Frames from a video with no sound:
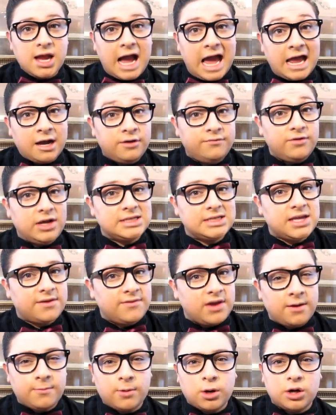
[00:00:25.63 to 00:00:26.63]
I don't know if you guys have
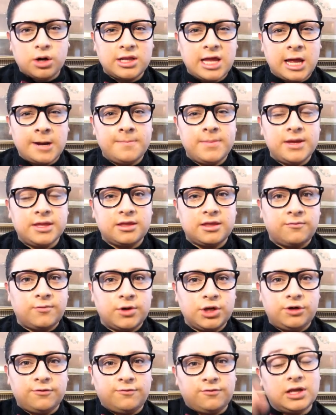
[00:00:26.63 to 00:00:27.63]
ever heard that myth of
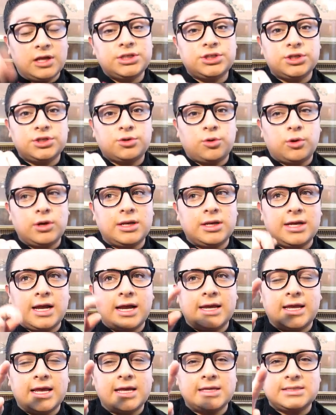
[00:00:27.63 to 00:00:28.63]
when you flush your toilet,
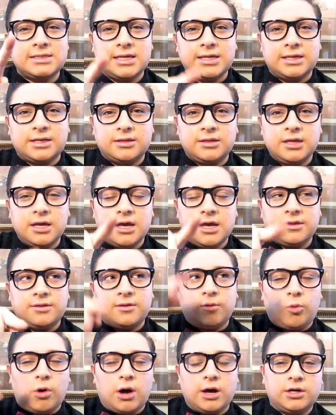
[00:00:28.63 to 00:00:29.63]
I guess it
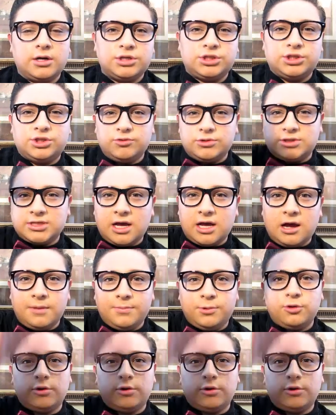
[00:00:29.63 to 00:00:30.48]
the water shoots up.